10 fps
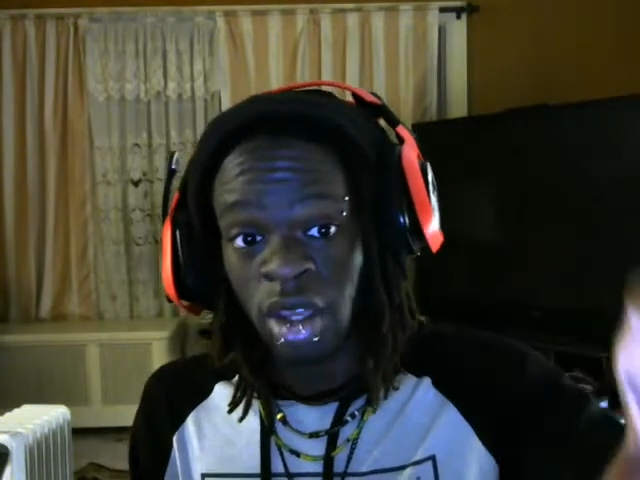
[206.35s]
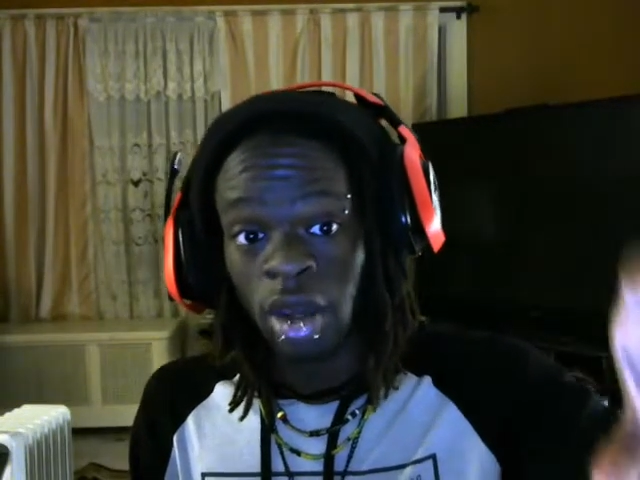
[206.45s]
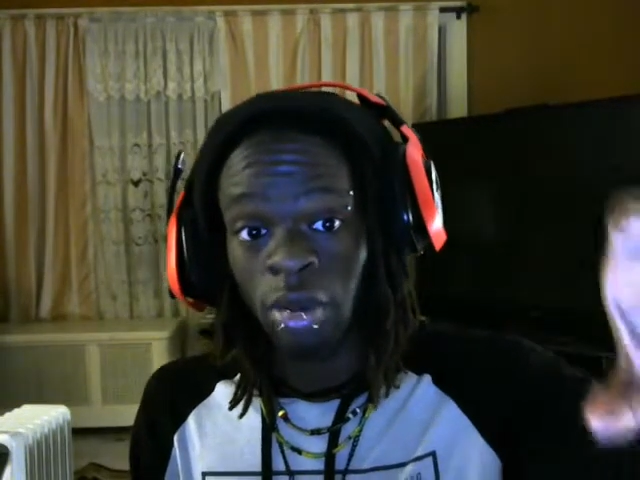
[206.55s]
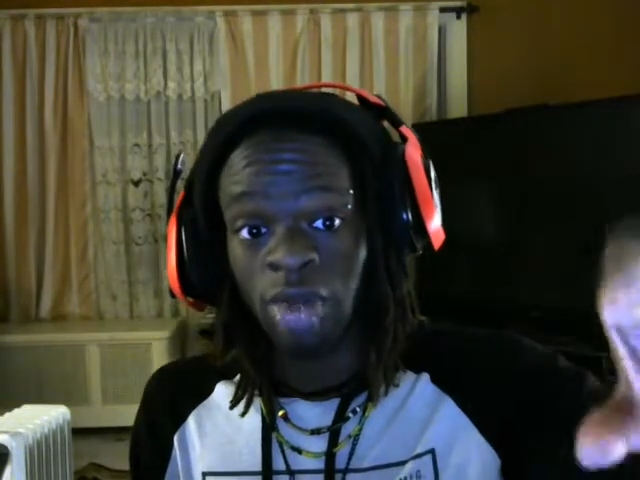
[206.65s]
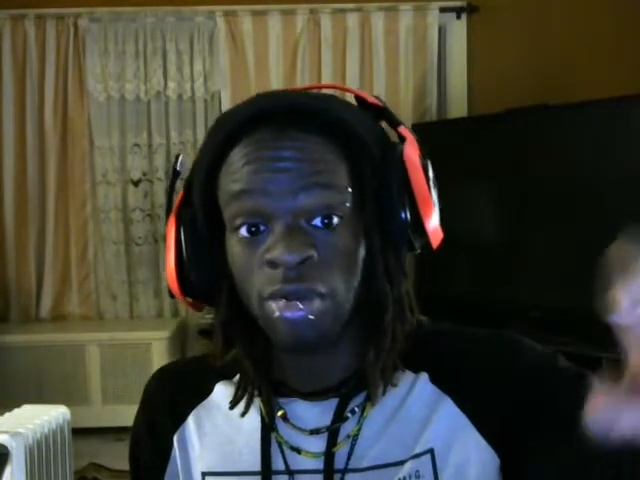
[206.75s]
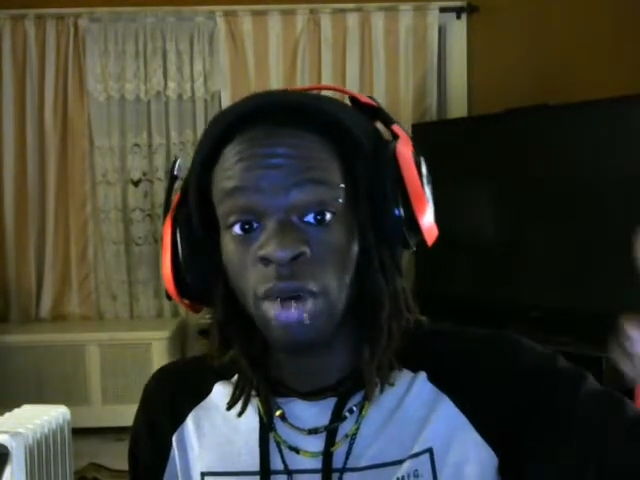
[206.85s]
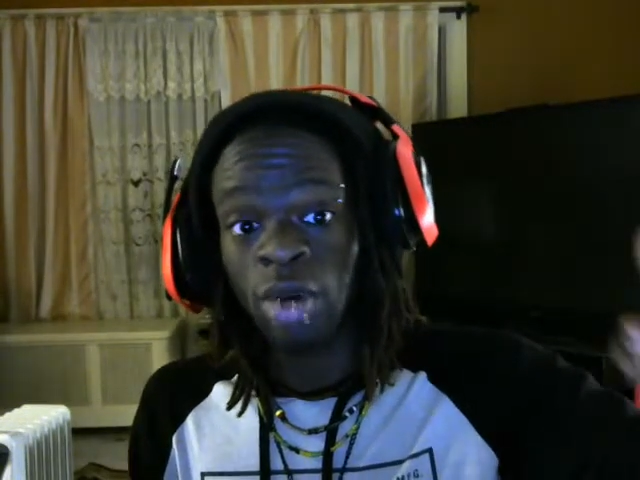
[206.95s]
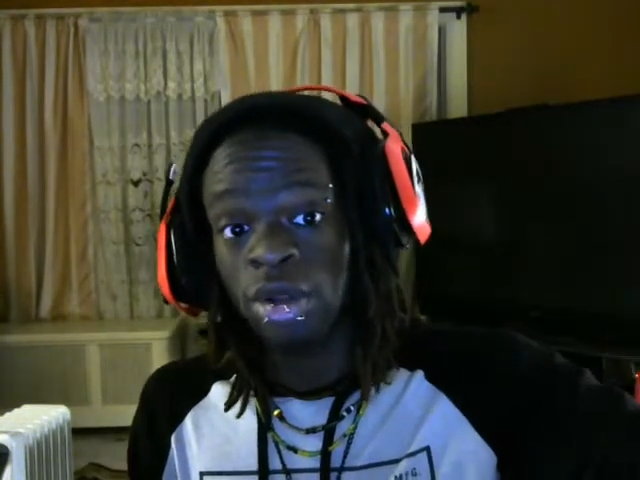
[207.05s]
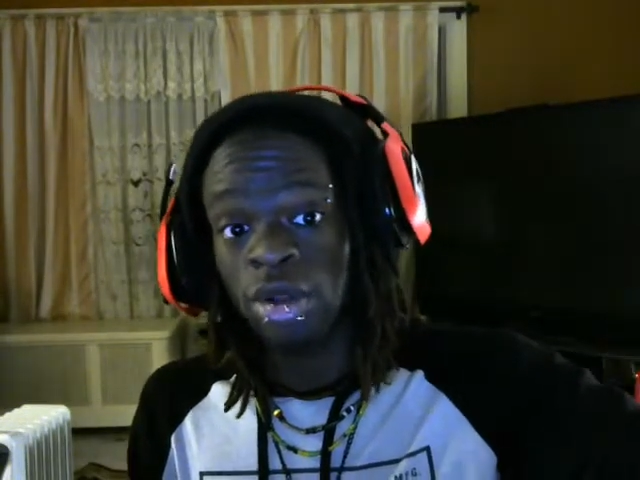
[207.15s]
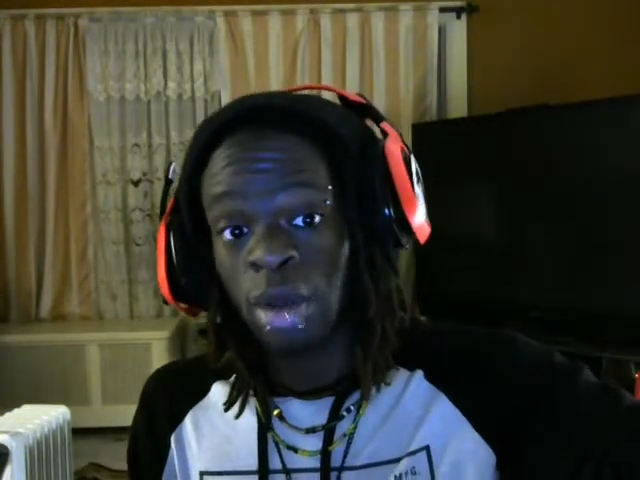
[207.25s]
Whatever
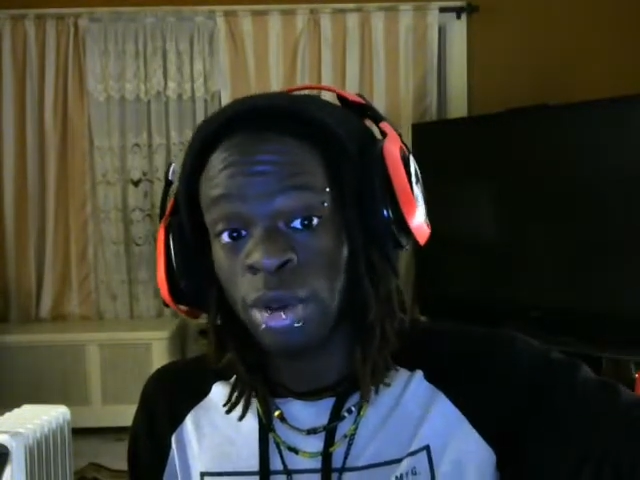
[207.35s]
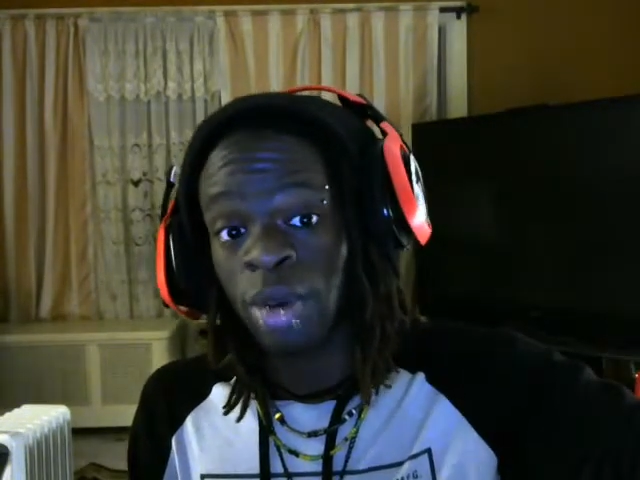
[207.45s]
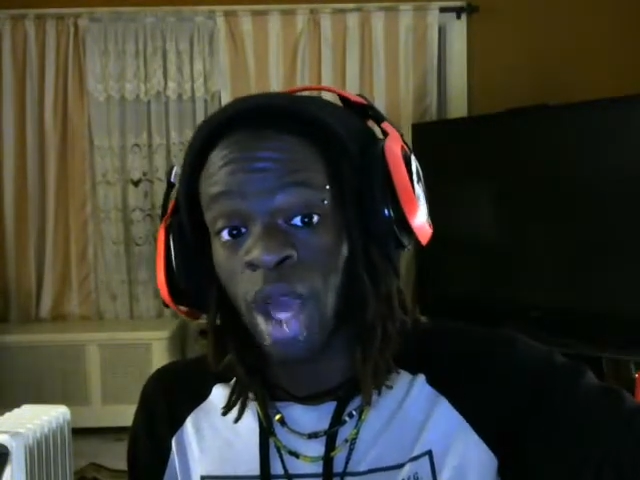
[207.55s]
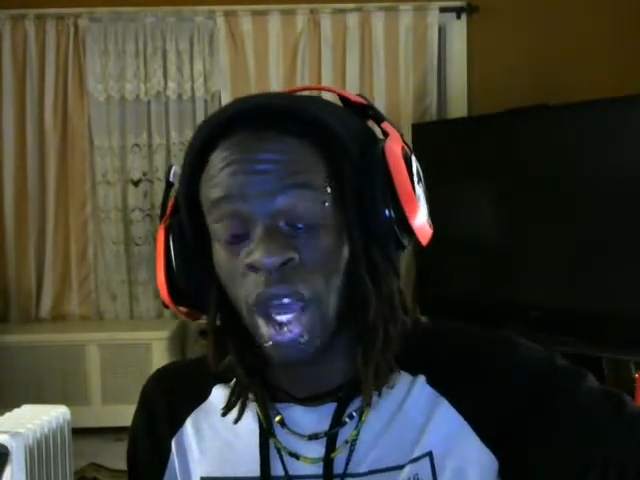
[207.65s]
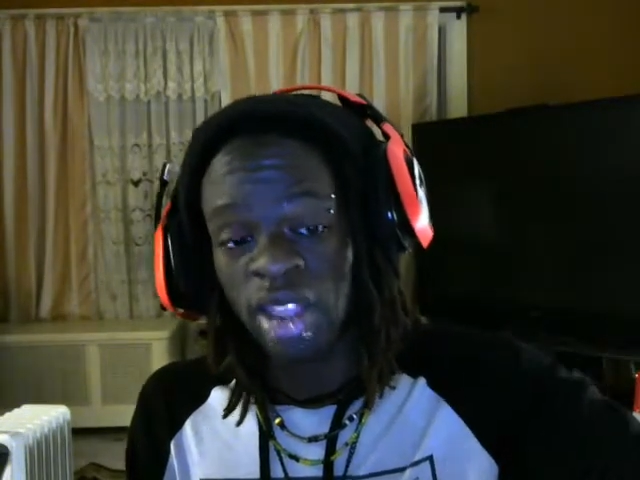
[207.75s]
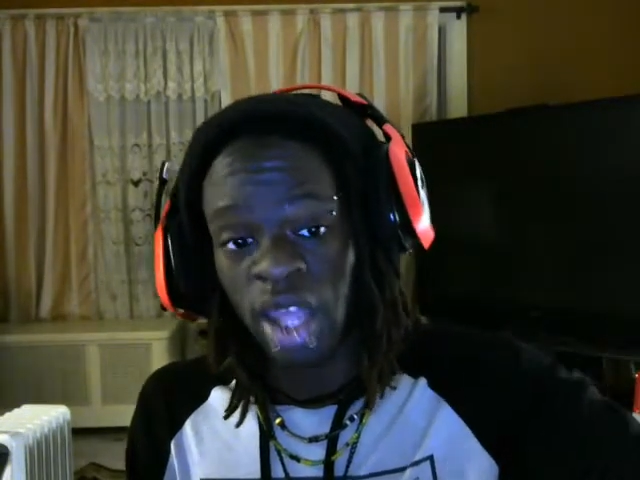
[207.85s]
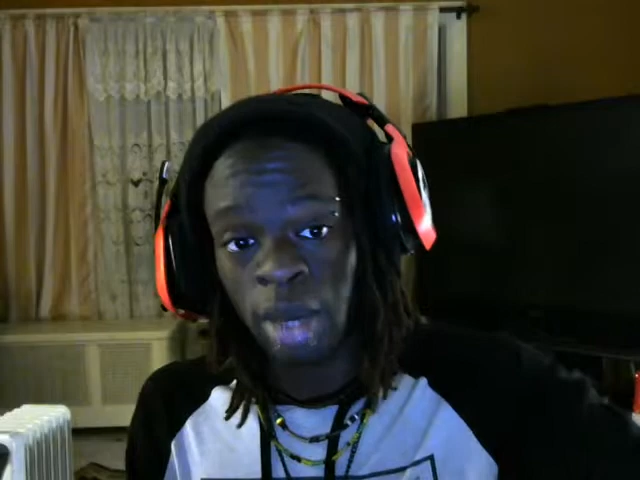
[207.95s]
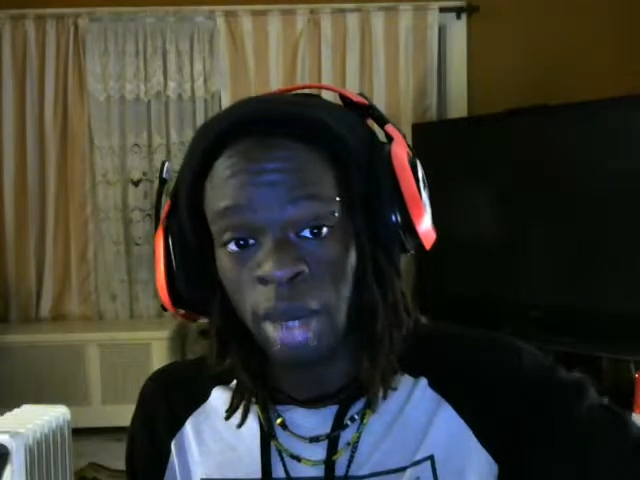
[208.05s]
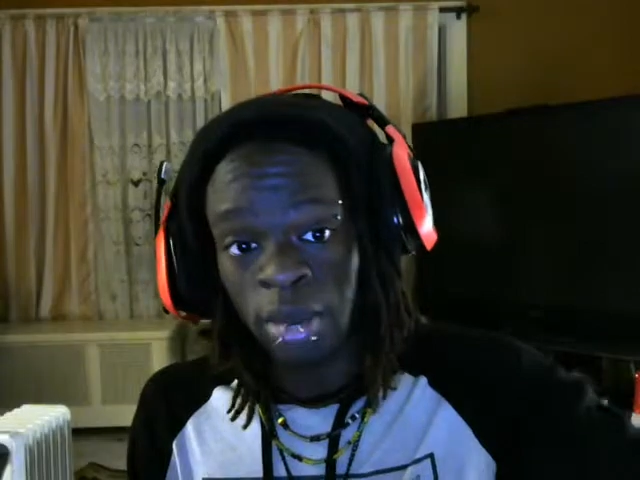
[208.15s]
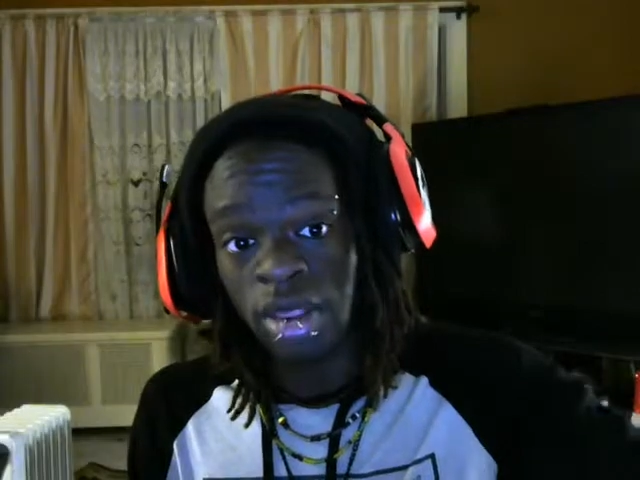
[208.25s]
number you had at that
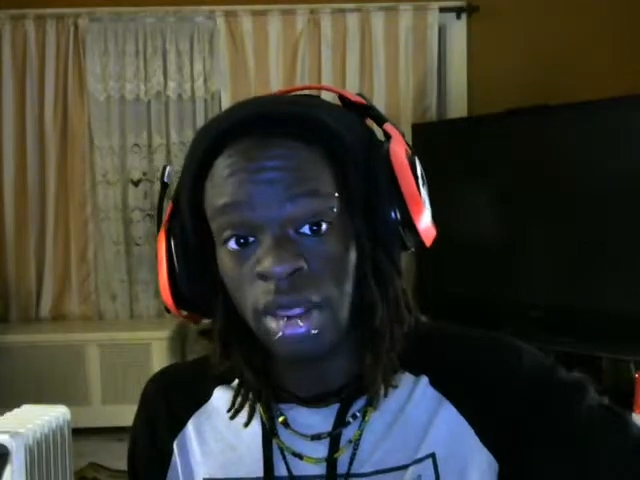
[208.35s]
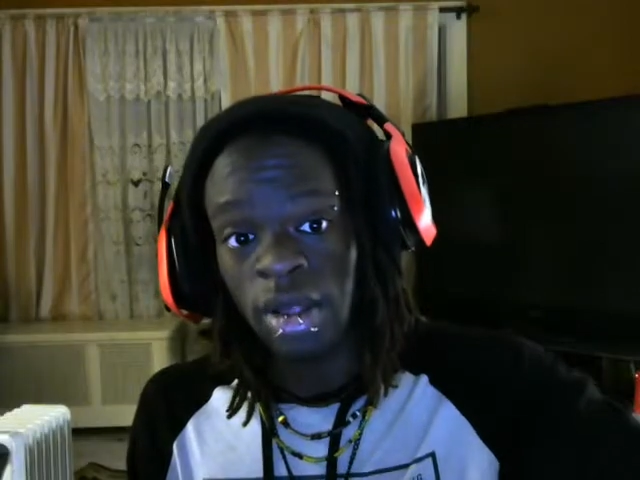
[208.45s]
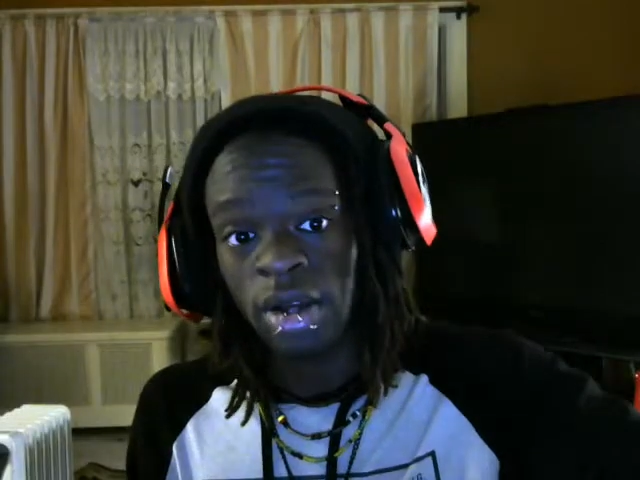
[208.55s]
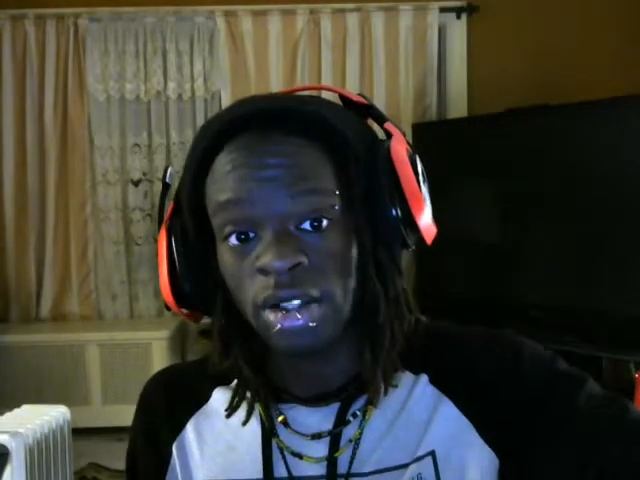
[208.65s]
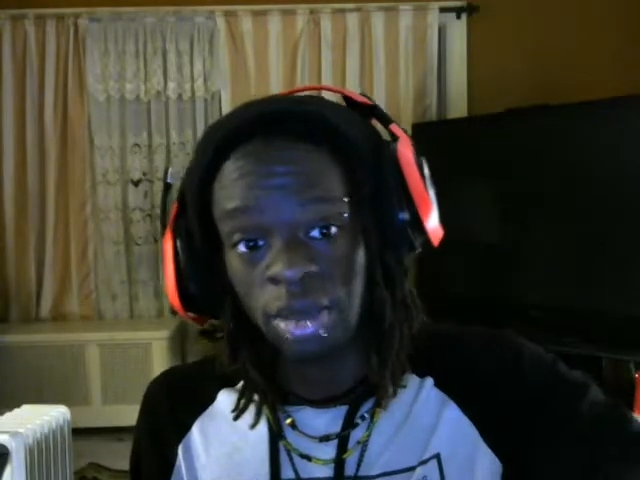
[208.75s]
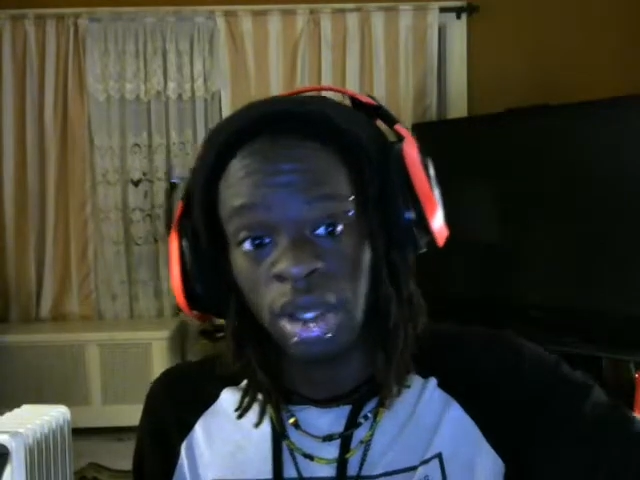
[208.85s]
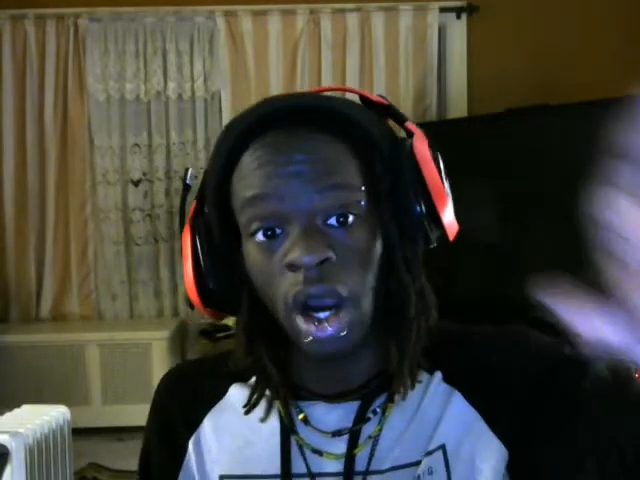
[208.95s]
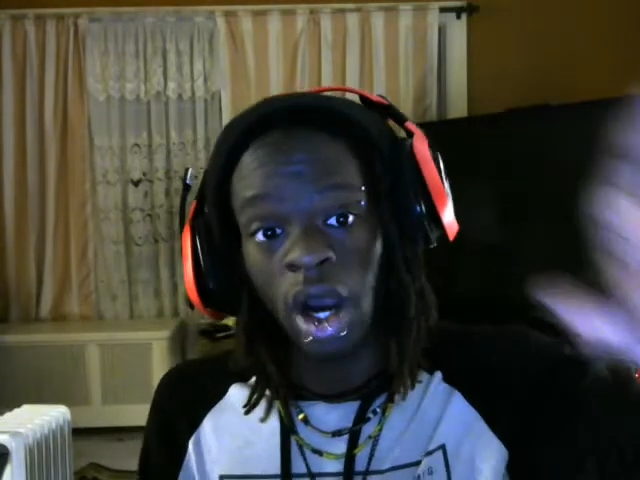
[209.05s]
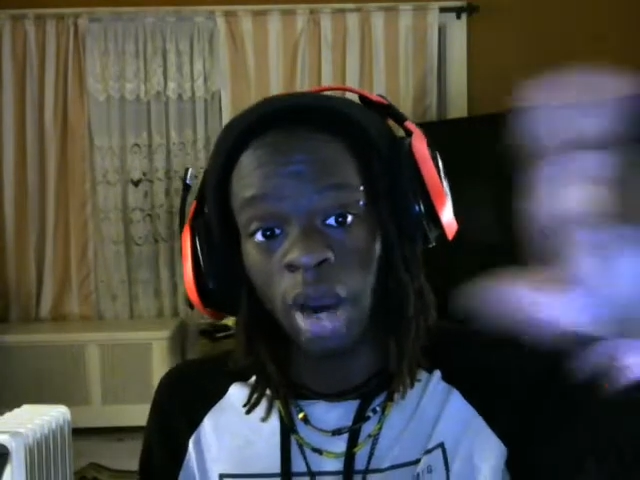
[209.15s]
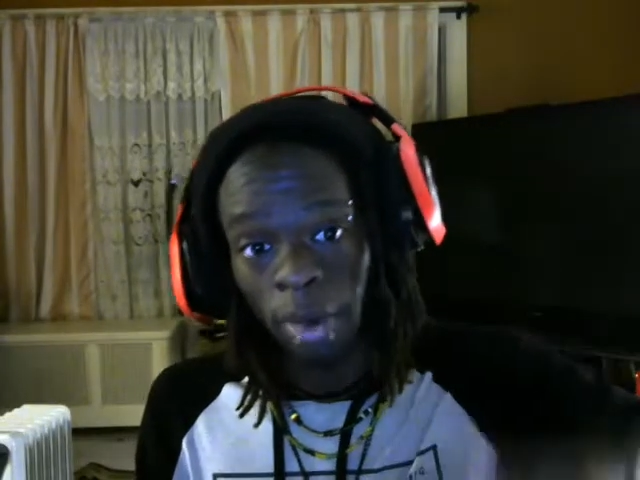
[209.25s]
moment should be
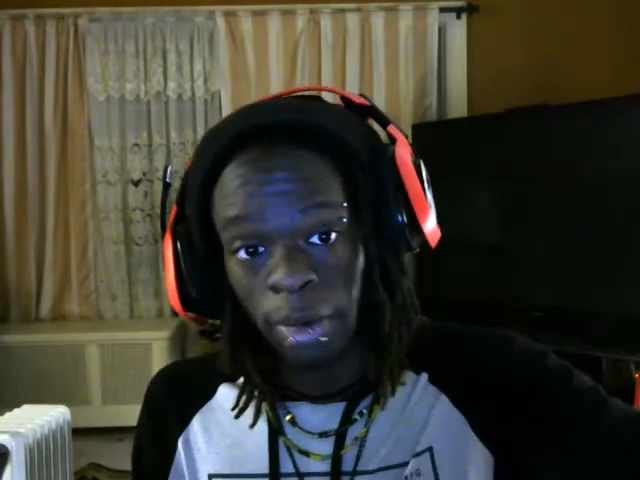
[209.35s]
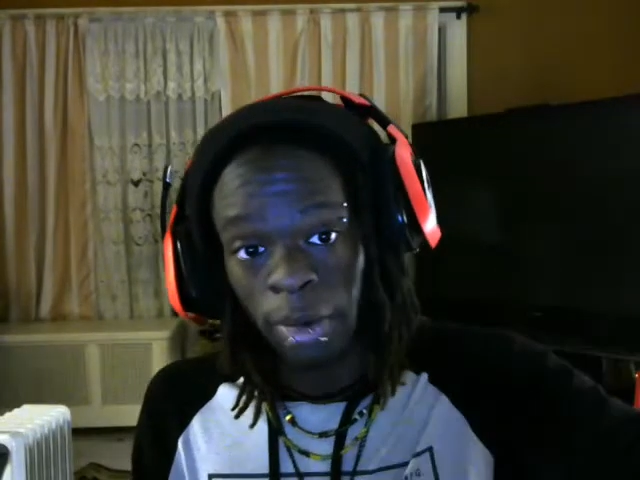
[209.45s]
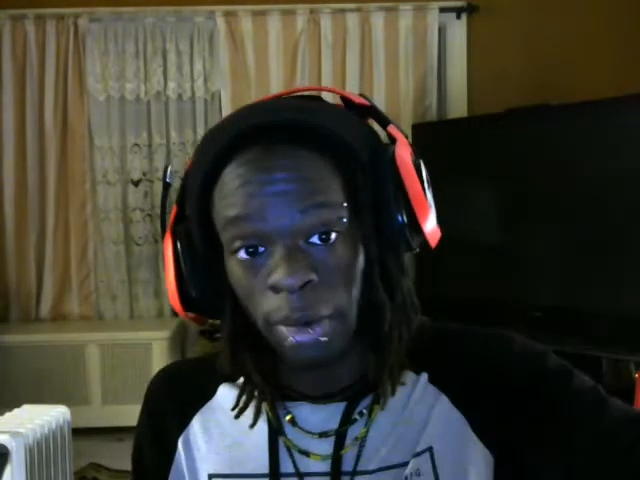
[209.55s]
up 1.